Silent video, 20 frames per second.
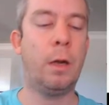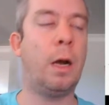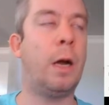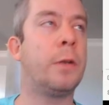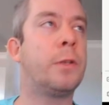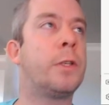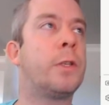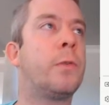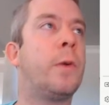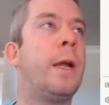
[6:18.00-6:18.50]
I'll
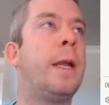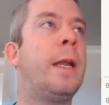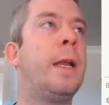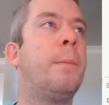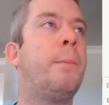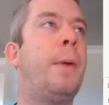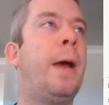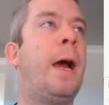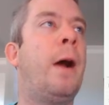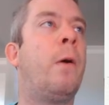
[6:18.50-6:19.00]
just write in
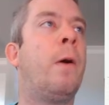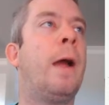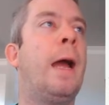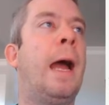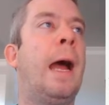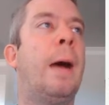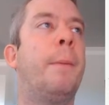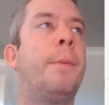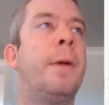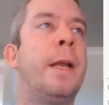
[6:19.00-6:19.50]
Power
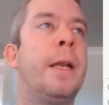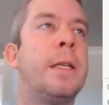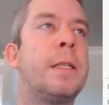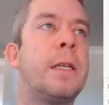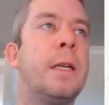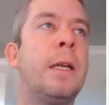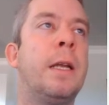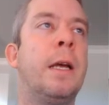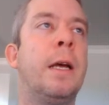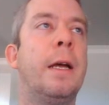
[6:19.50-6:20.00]
App, and it's
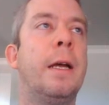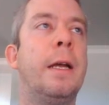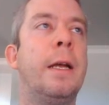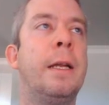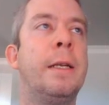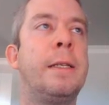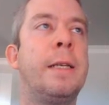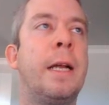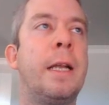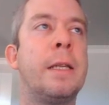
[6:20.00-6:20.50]
going to
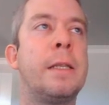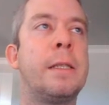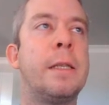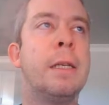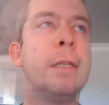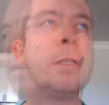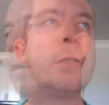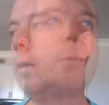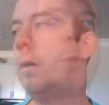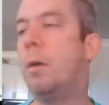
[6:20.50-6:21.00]

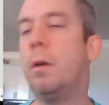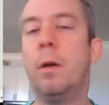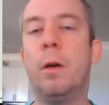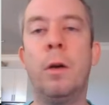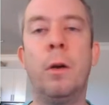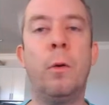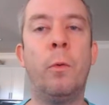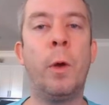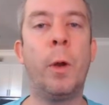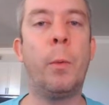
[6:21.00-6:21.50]
IntelliSense. And
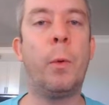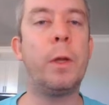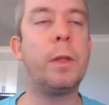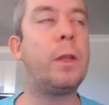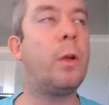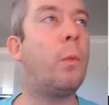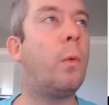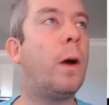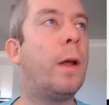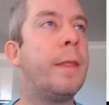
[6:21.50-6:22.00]
we want
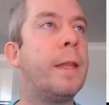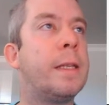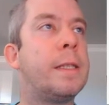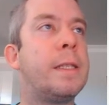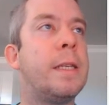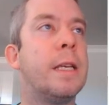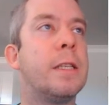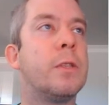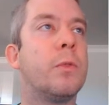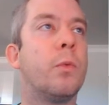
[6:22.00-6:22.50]
the one that
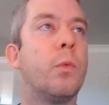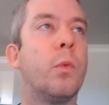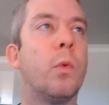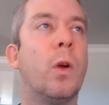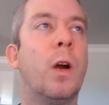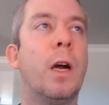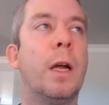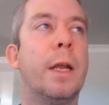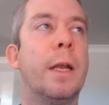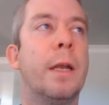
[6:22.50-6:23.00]
says
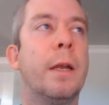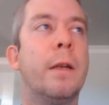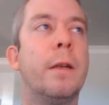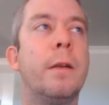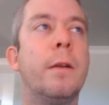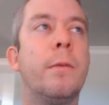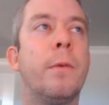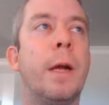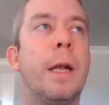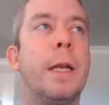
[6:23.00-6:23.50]
run
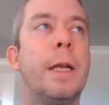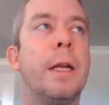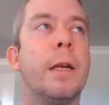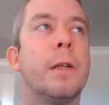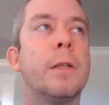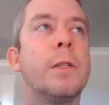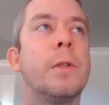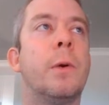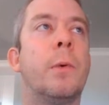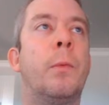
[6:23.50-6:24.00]
right here.
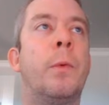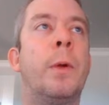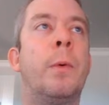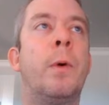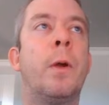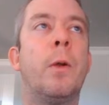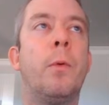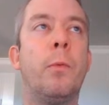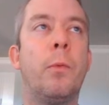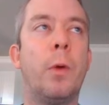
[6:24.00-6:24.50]
So we
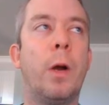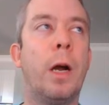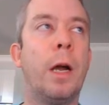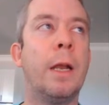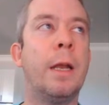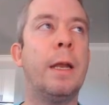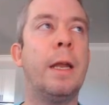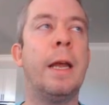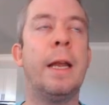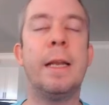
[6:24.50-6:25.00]
want to
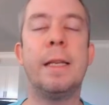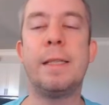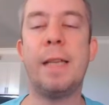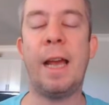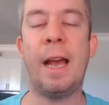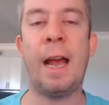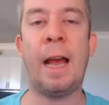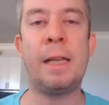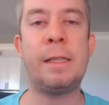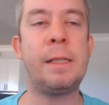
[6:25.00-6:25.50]
run, and it's
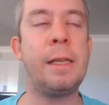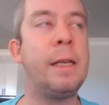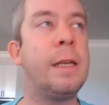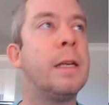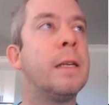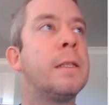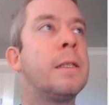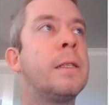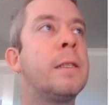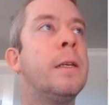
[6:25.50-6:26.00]
asking
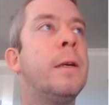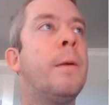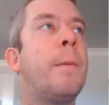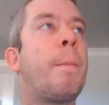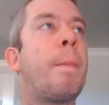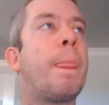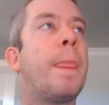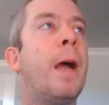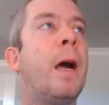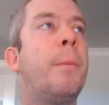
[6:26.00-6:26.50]
us
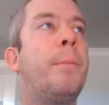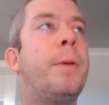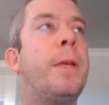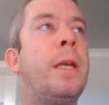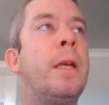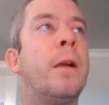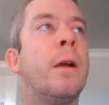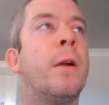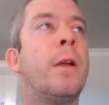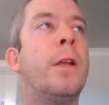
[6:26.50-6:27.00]
up
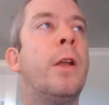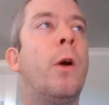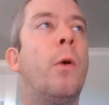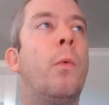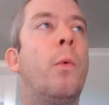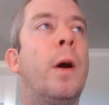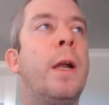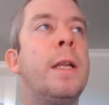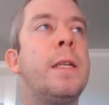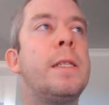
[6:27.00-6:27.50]
here, you know,
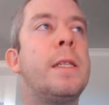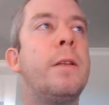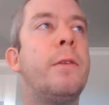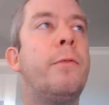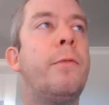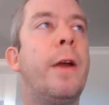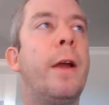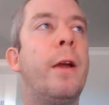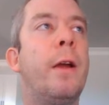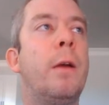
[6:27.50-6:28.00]
what is the
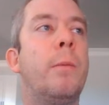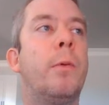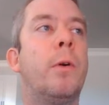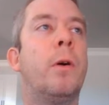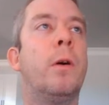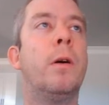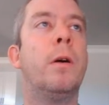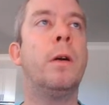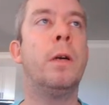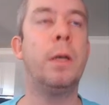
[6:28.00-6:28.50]

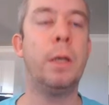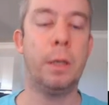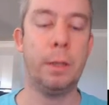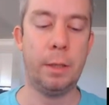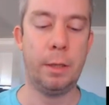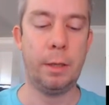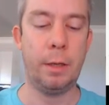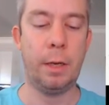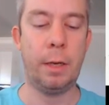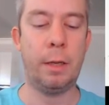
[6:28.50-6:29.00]
variable?
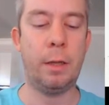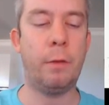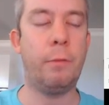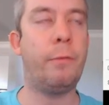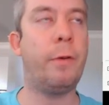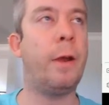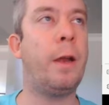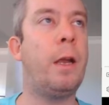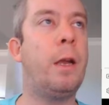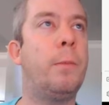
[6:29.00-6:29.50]
And the
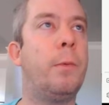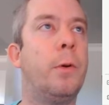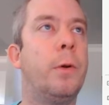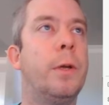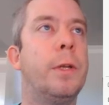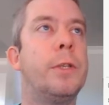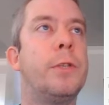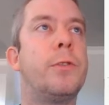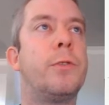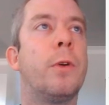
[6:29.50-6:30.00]
variable
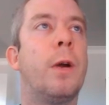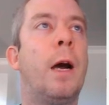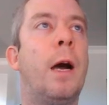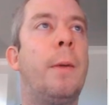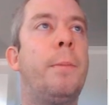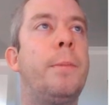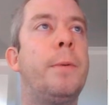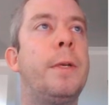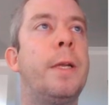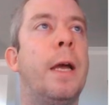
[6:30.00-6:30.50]
is
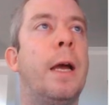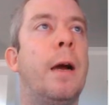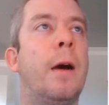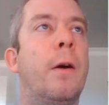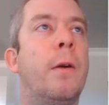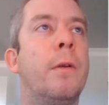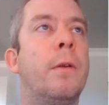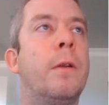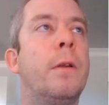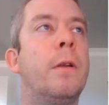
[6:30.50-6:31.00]
drop
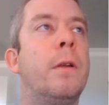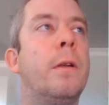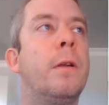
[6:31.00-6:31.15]
down